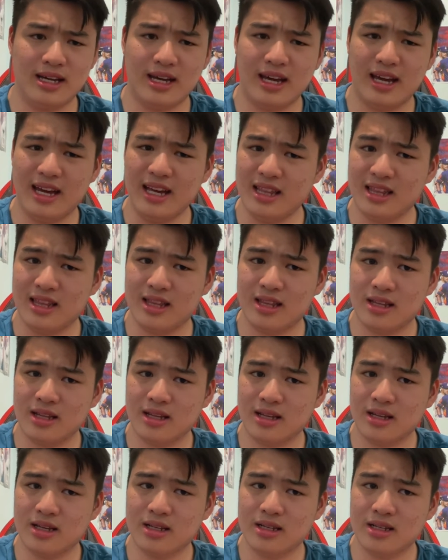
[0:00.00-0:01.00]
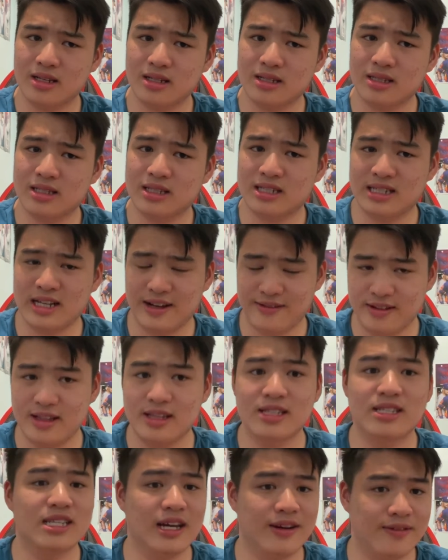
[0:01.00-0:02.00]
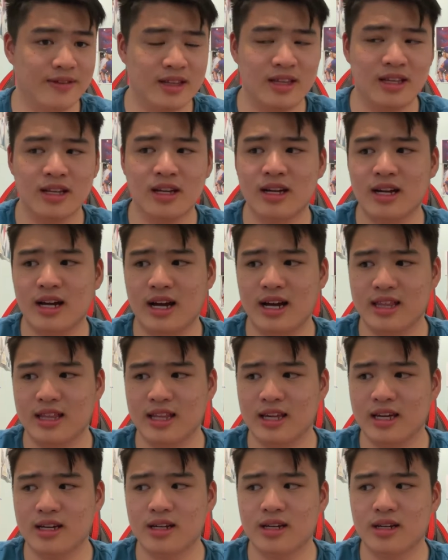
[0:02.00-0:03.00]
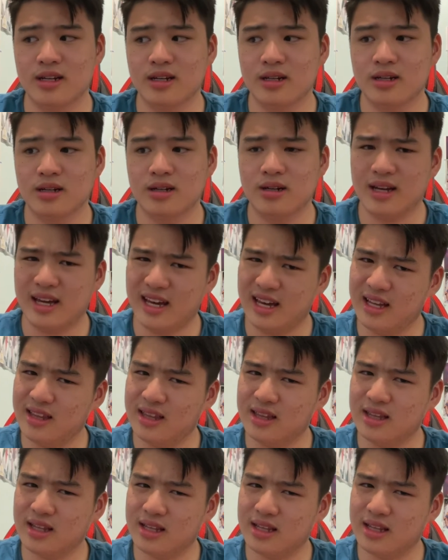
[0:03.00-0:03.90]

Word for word: 7th, I think. 8th?